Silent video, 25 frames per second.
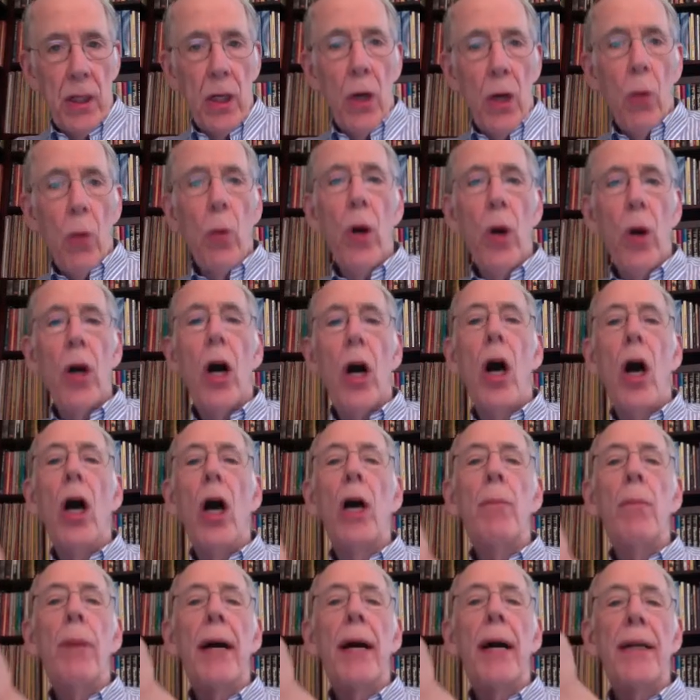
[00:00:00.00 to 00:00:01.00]
where
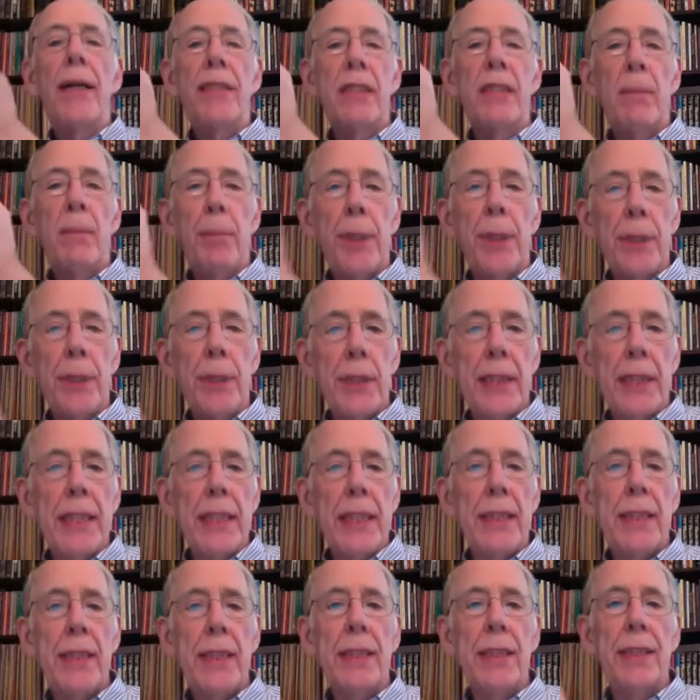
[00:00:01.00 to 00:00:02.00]
all
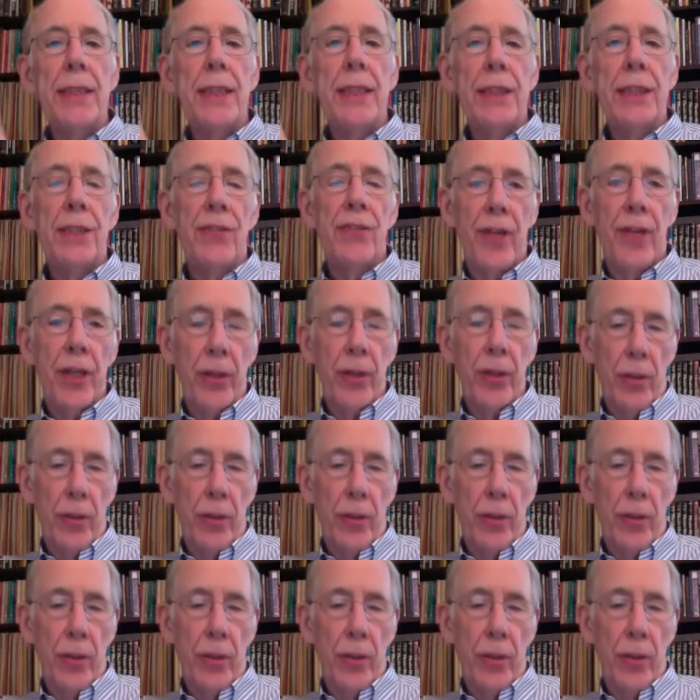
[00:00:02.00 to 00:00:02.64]
possibilities exist for you.